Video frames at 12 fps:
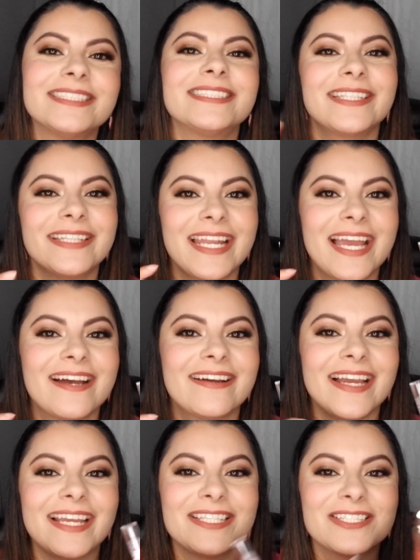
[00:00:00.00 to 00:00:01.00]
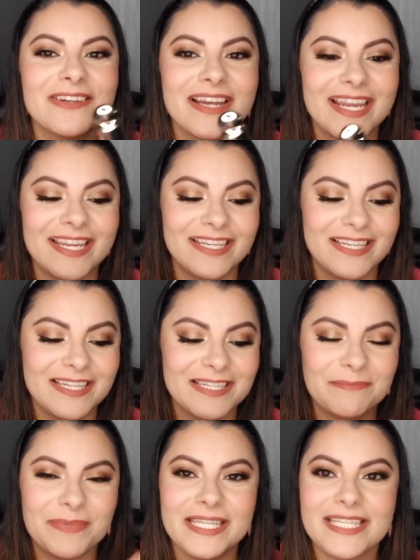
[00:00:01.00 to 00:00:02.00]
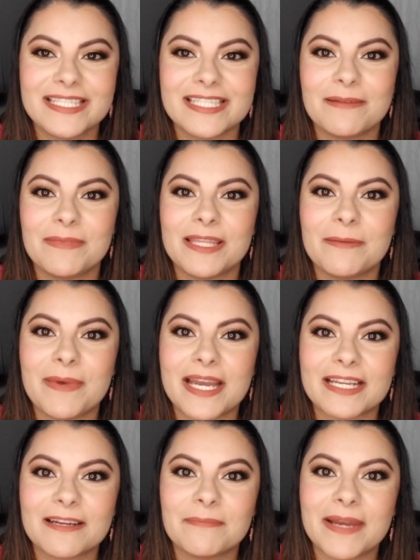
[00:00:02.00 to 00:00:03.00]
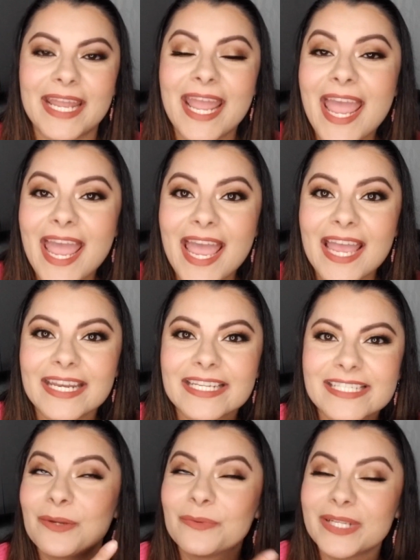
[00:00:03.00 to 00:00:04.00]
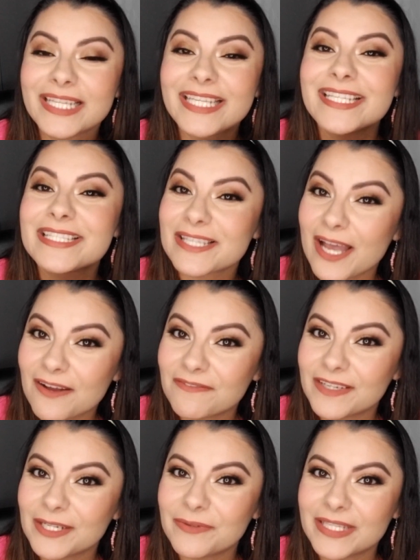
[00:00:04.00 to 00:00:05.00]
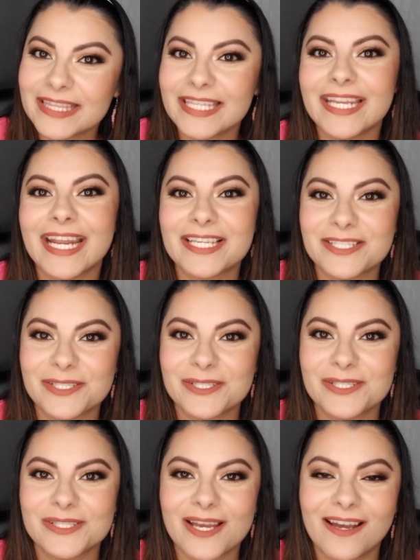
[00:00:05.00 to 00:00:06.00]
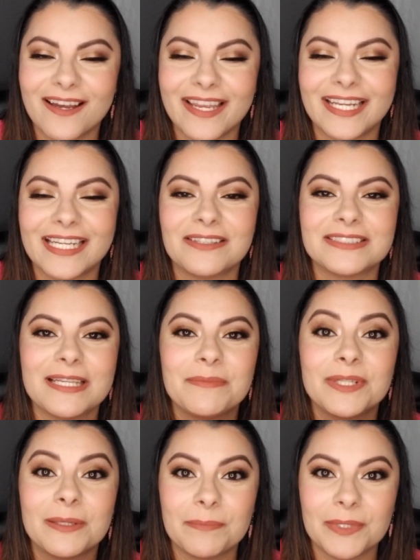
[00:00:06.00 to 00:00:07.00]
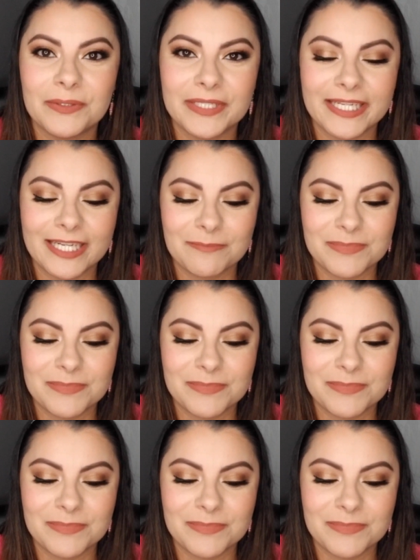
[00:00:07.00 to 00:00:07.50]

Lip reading: So now I try putting some in the back of my hand and just really softly with it, as you saw, and I was able to build it up.